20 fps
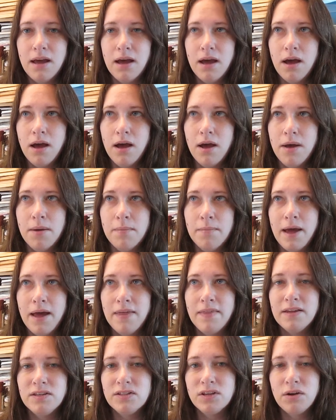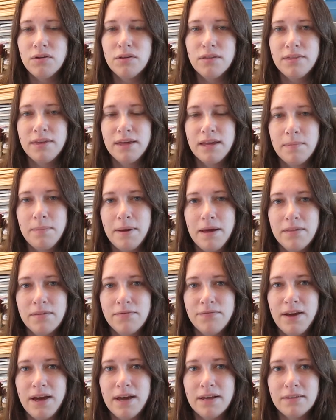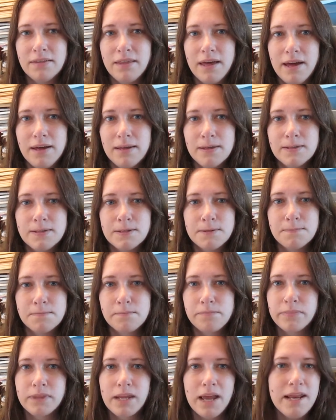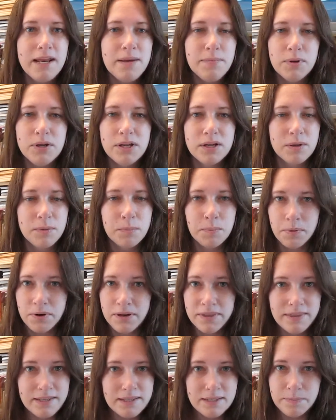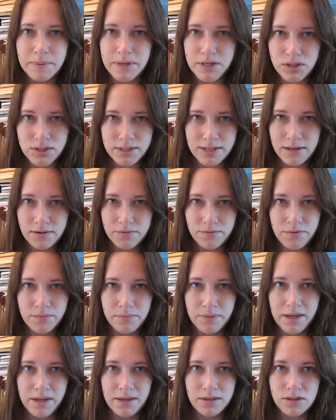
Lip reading: And they don't think about the fact that anybody could print these pictures out from there.